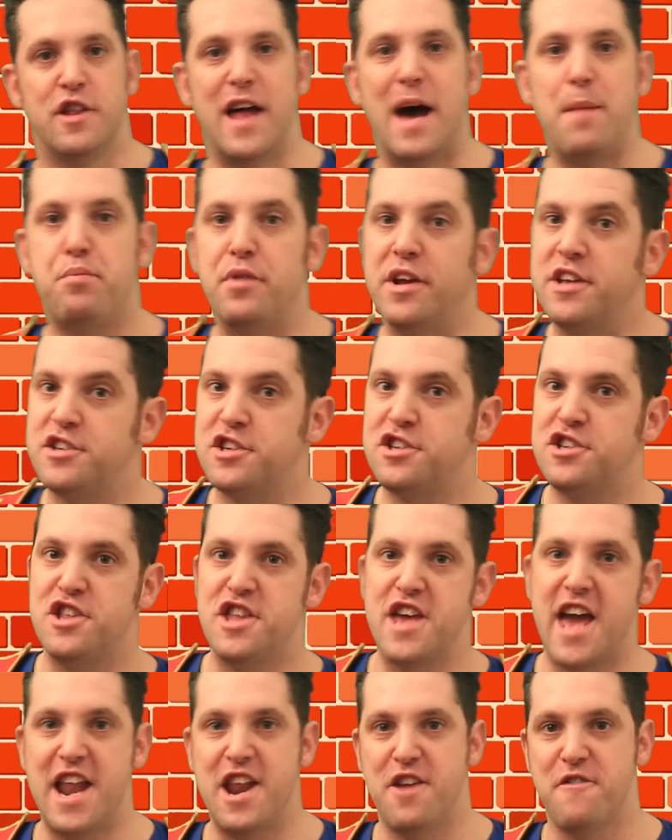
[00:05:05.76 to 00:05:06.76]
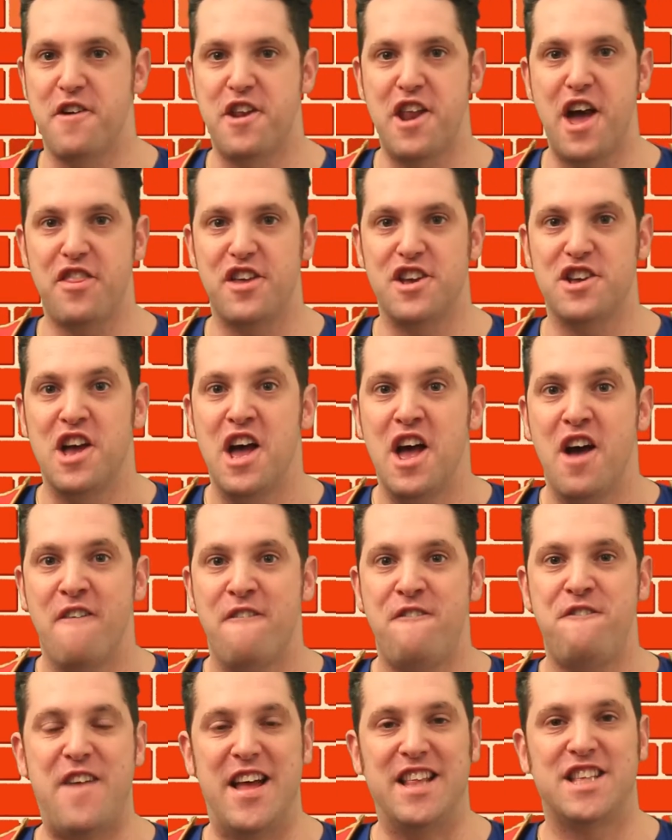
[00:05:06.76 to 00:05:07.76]
that brings us to the end of another
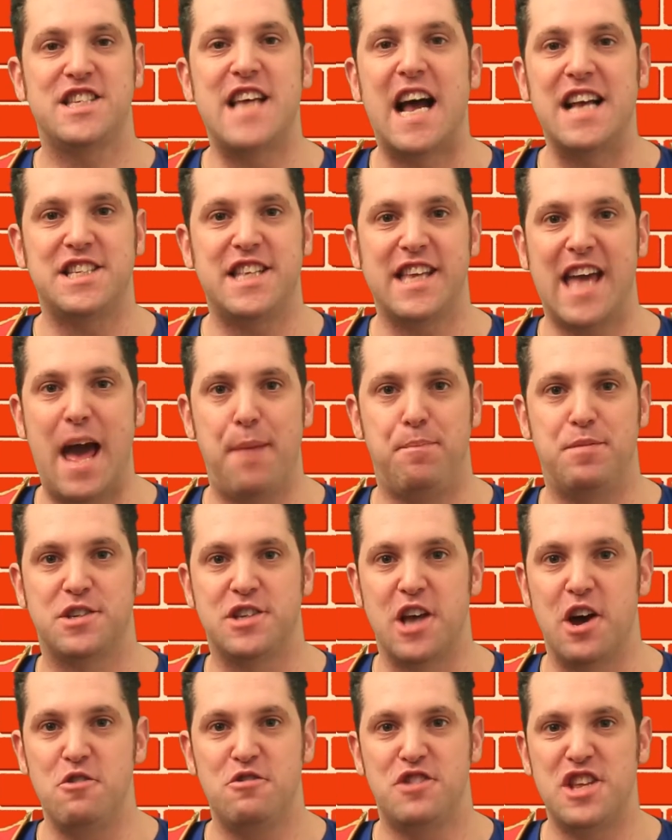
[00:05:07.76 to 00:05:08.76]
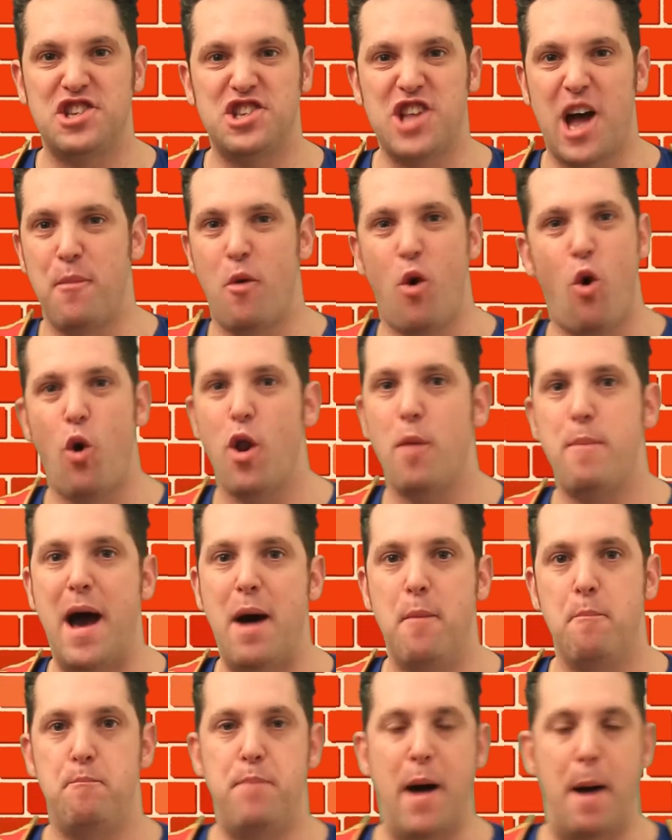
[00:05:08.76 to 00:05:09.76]
fantastic episode, this time all
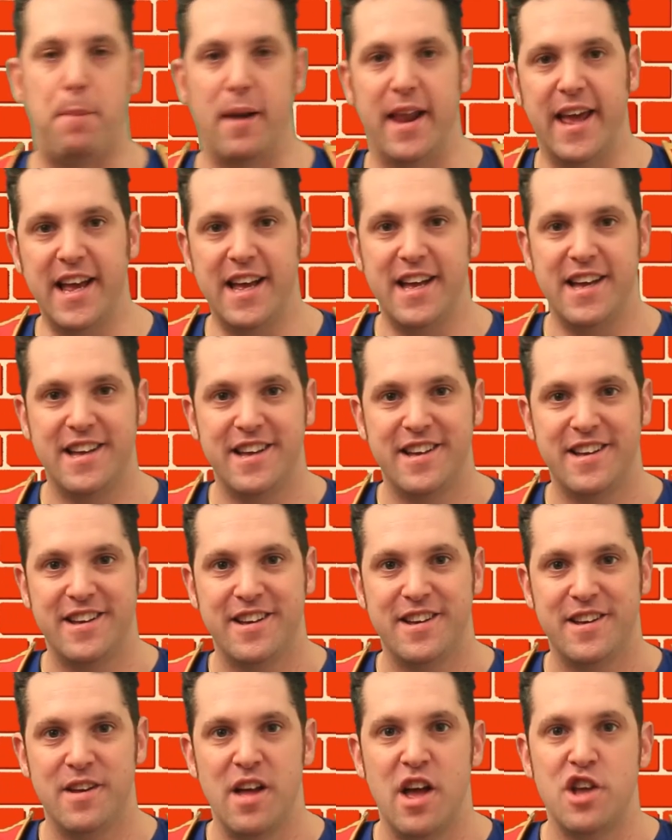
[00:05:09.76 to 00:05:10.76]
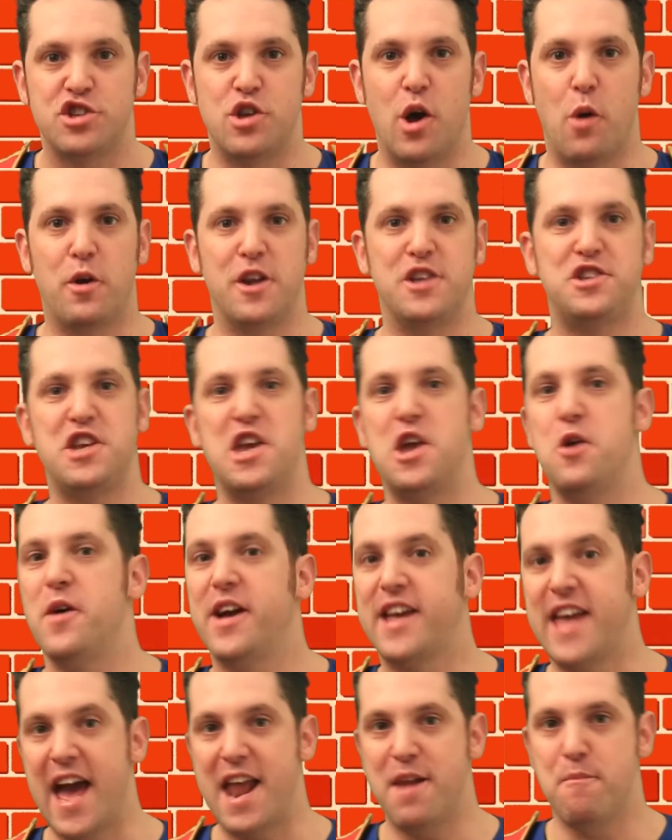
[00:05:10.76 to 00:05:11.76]
about bubbling. So I want to see you
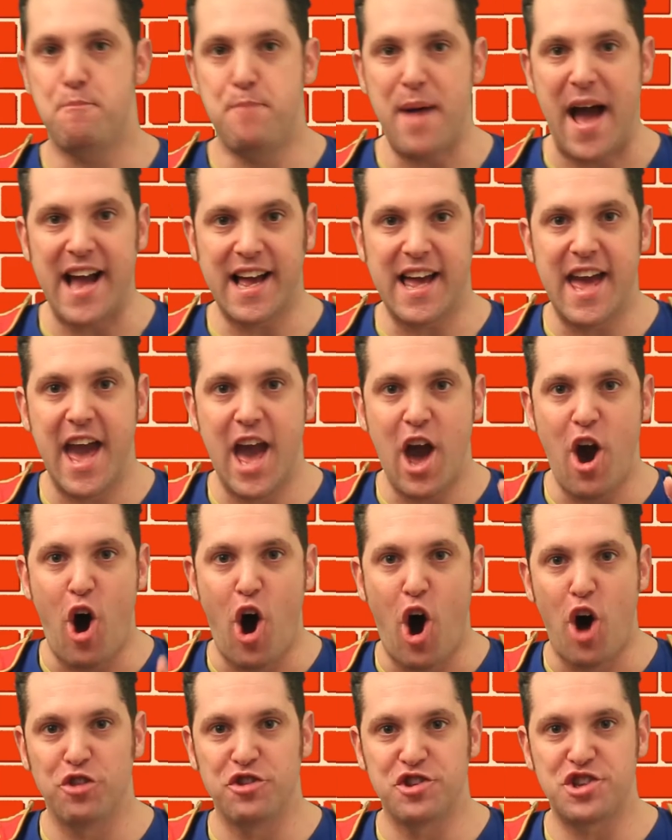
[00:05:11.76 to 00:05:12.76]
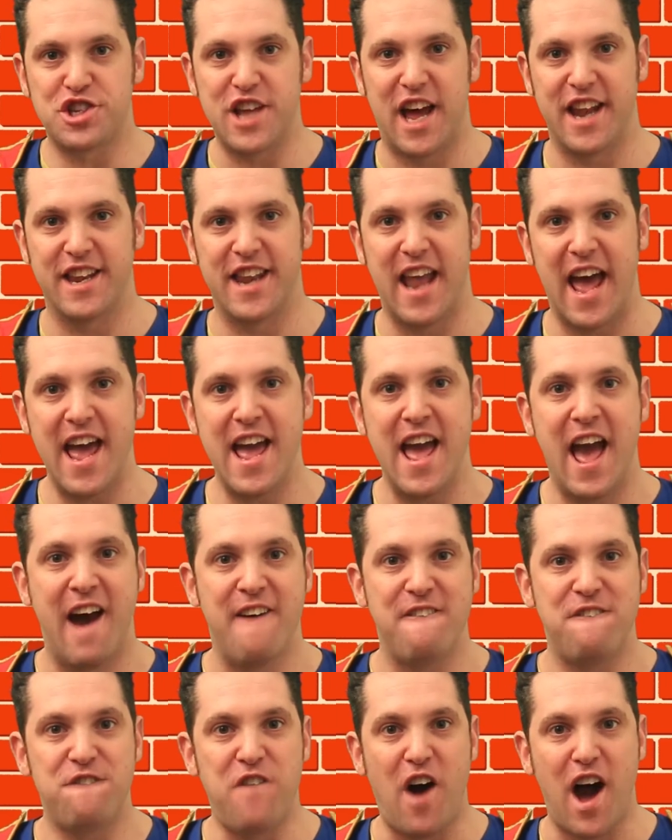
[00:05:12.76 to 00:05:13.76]
again back here on Sunday
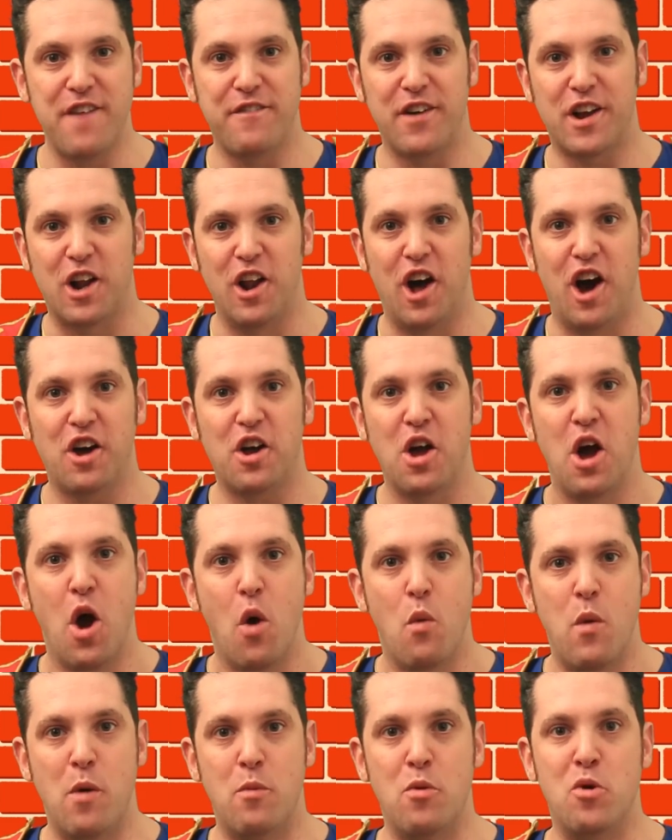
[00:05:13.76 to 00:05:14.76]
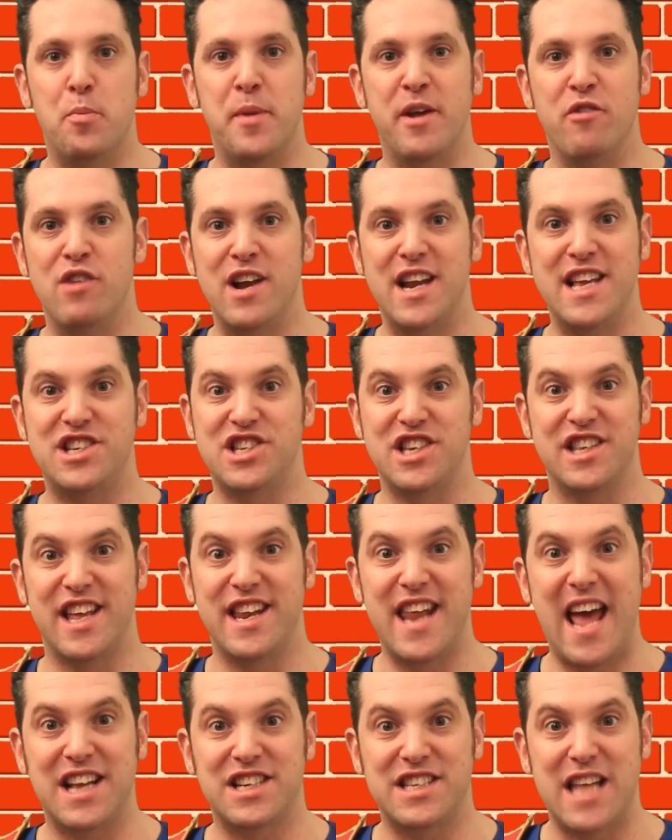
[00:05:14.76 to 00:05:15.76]
at 5 o'clock when we'll be releasing the
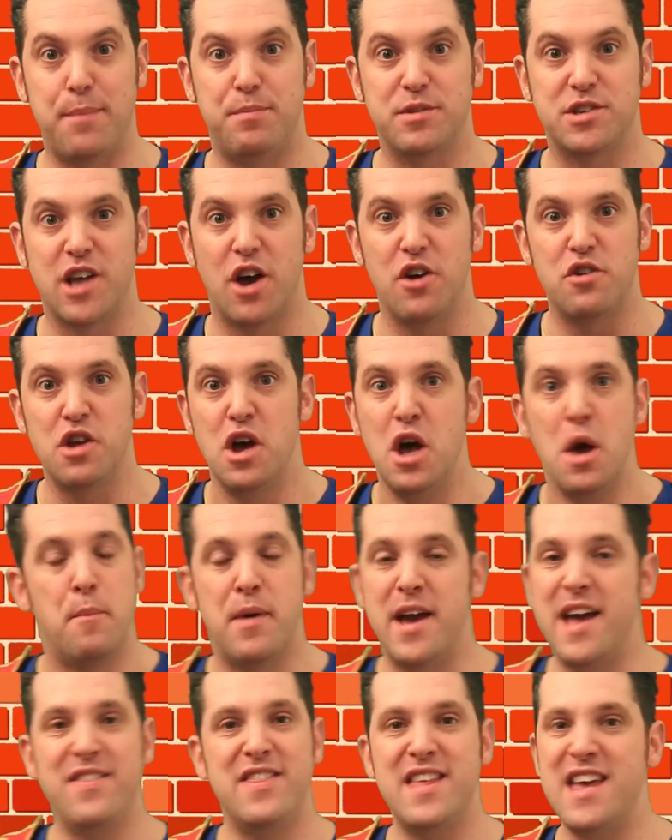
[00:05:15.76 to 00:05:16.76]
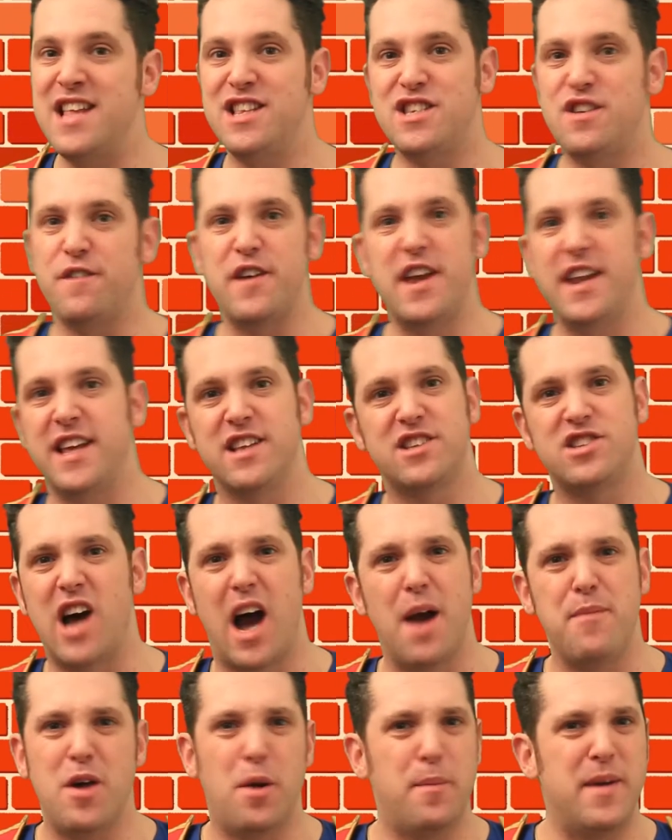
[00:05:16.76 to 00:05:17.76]
next episode. But in the intervening
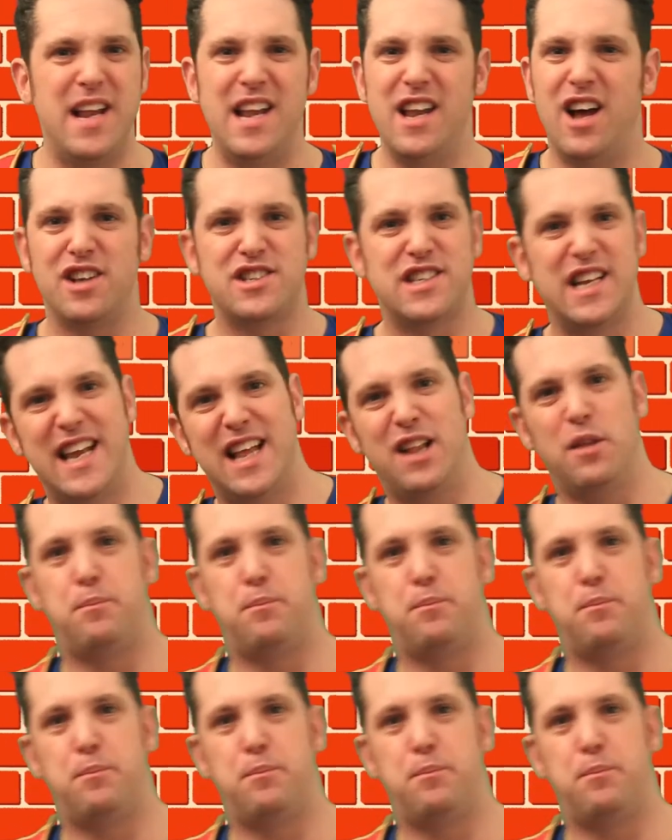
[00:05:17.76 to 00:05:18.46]
time, there'll be lots of little